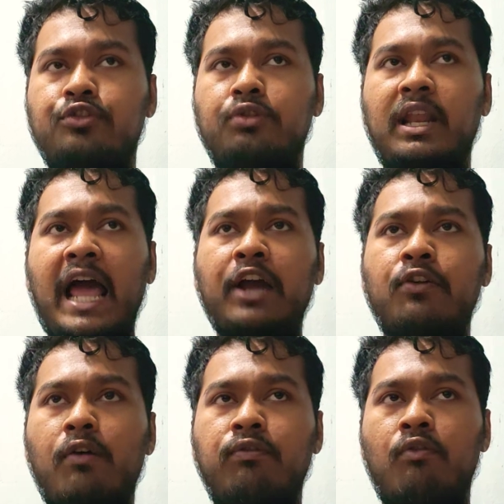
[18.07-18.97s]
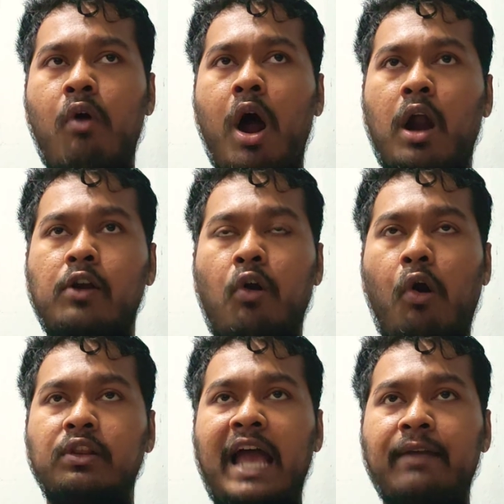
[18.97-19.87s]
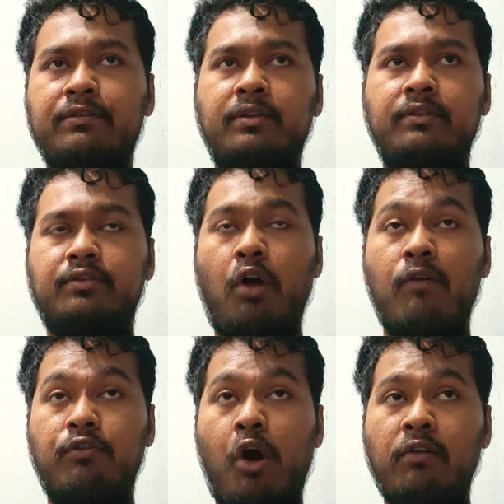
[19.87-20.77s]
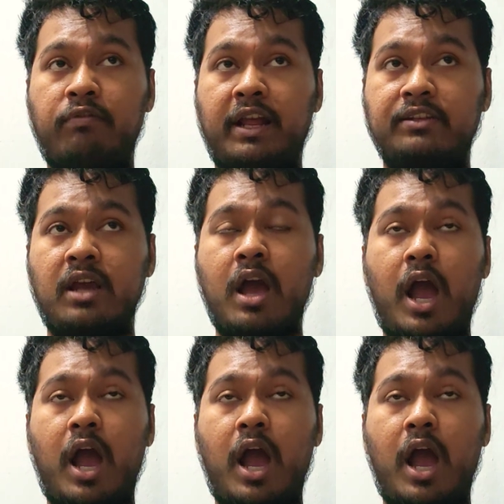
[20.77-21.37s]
to the lack of war or the absence of conflict